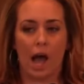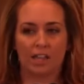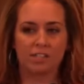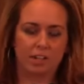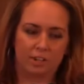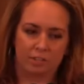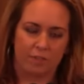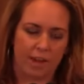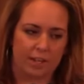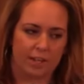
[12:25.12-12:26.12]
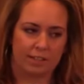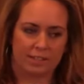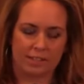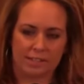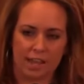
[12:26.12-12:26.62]
I started finding the
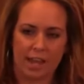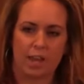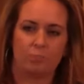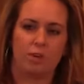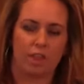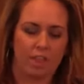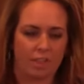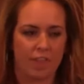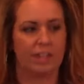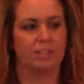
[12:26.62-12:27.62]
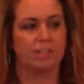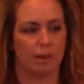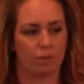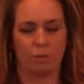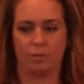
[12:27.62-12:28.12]
same things
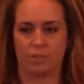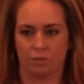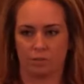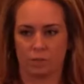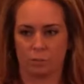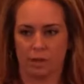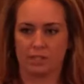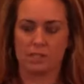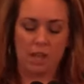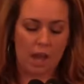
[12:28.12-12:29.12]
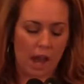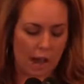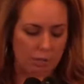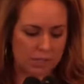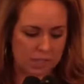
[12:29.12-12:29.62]
at Robins Air Force Base.
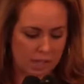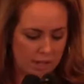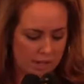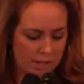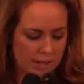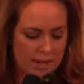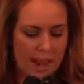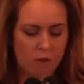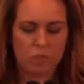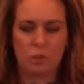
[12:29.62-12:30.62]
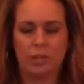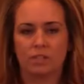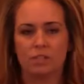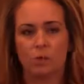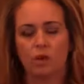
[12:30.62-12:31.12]
I was now
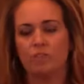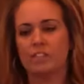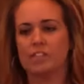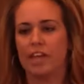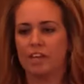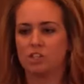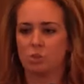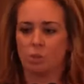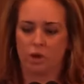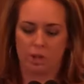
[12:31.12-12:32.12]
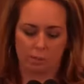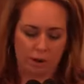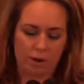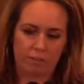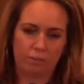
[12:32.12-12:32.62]
doing some more investigation work.
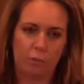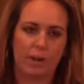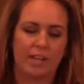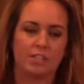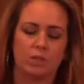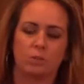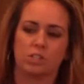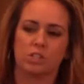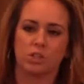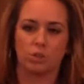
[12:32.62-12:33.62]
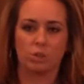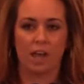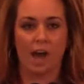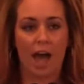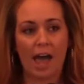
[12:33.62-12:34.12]
Part of what I did was to use
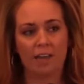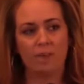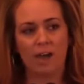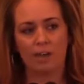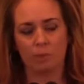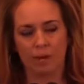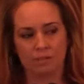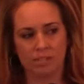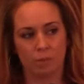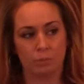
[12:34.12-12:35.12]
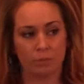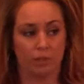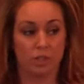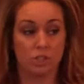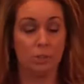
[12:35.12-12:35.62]
a high volume air
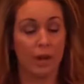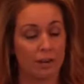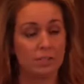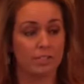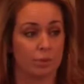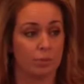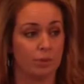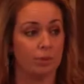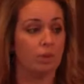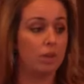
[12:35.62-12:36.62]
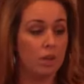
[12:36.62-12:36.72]
sampler to air sample